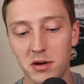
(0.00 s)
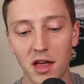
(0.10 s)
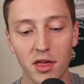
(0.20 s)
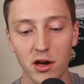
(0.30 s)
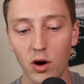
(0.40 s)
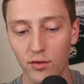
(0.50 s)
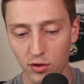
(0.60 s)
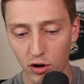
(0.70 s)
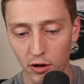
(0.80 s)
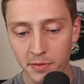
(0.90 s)
But I think
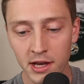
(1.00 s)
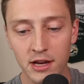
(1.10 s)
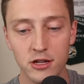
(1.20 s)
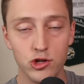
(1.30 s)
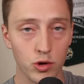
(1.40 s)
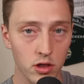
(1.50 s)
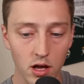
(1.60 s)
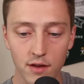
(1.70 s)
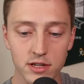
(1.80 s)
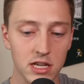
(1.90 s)
overall, Jordan
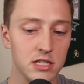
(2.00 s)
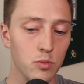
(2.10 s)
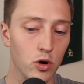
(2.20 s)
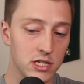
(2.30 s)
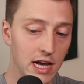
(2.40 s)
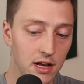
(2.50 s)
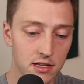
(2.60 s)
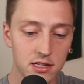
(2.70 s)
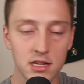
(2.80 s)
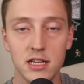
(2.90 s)
Love is more talented.